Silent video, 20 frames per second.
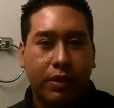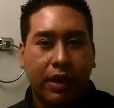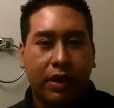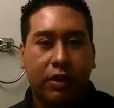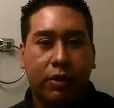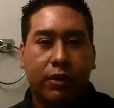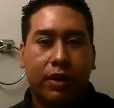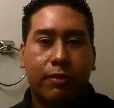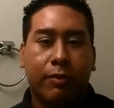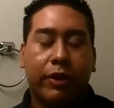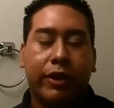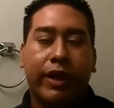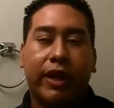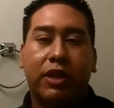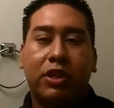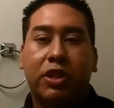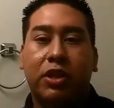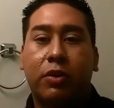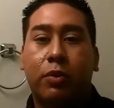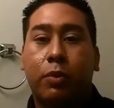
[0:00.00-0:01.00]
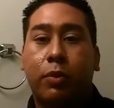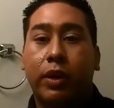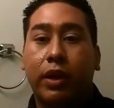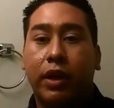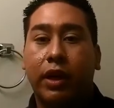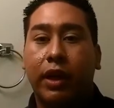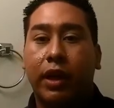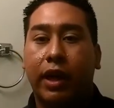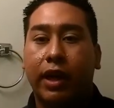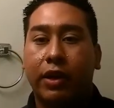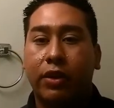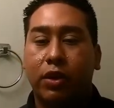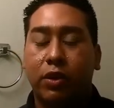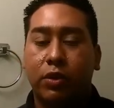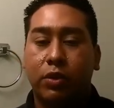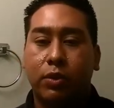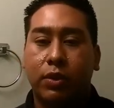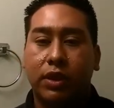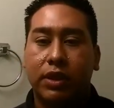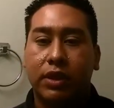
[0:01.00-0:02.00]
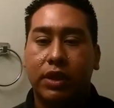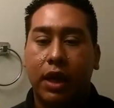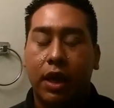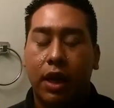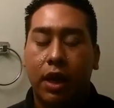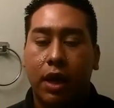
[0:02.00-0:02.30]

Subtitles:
I know Kim Kardashian really liked those ones.